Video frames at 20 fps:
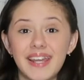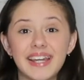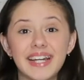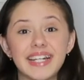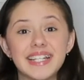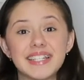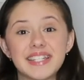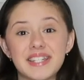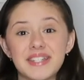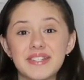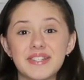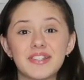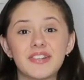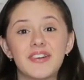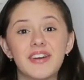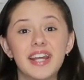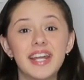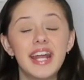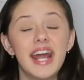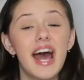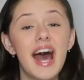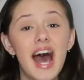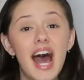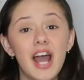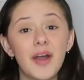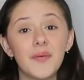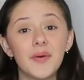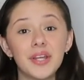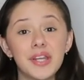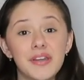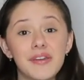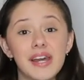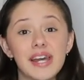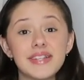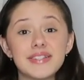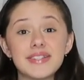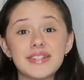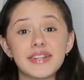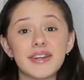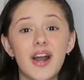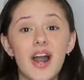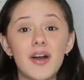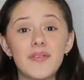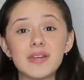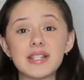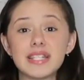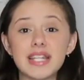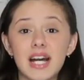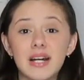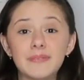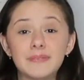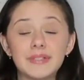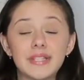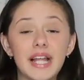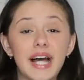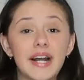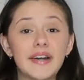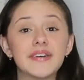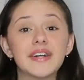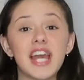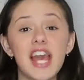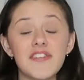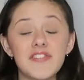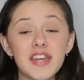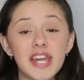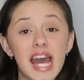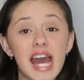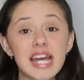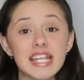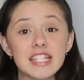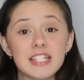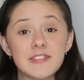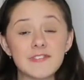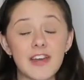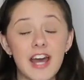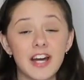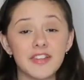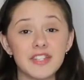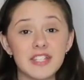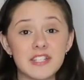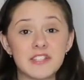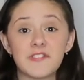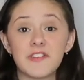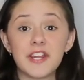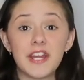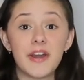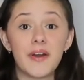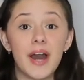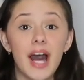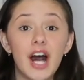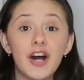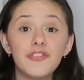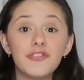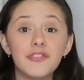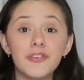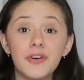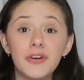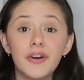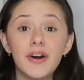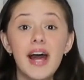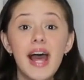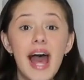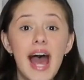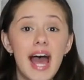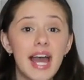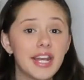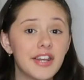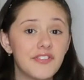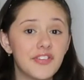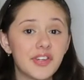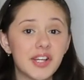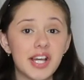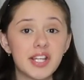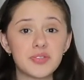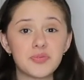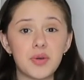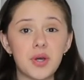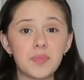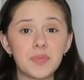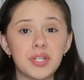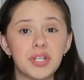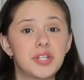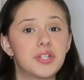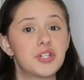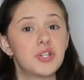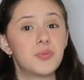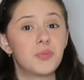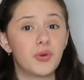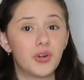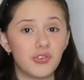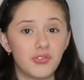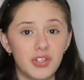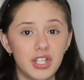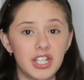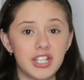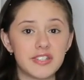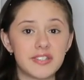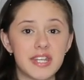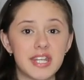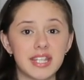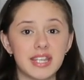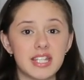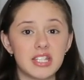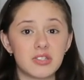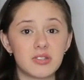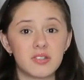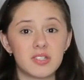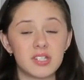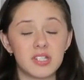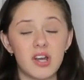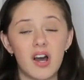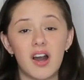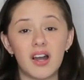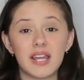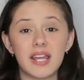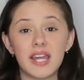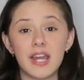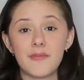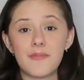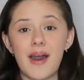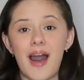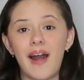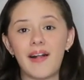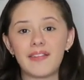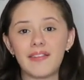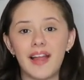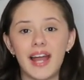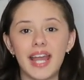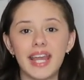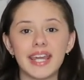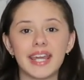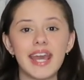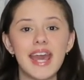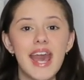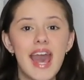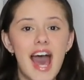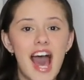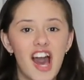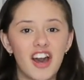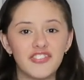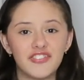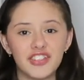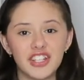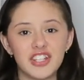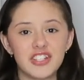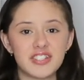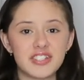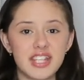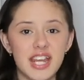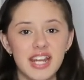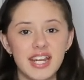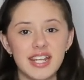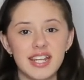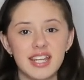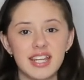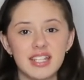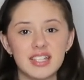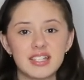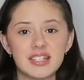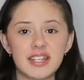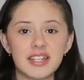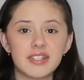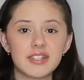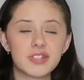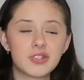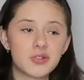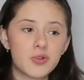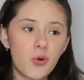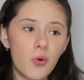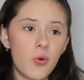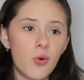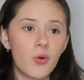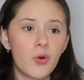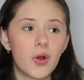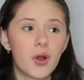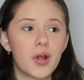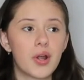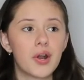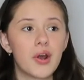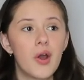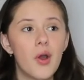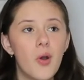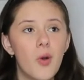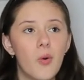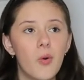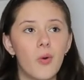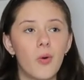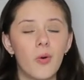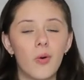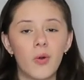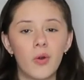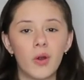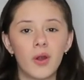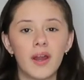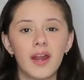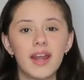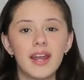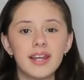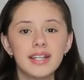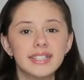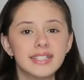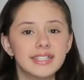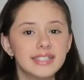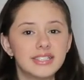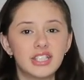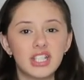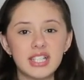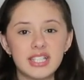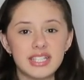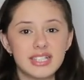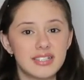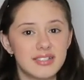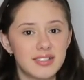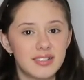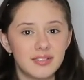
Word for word: you guys enjoyed. I want you guys to comment down below if you guys found this video helpful and if you guys want me to do more videos like this one talking about like how figure skating is like scored or just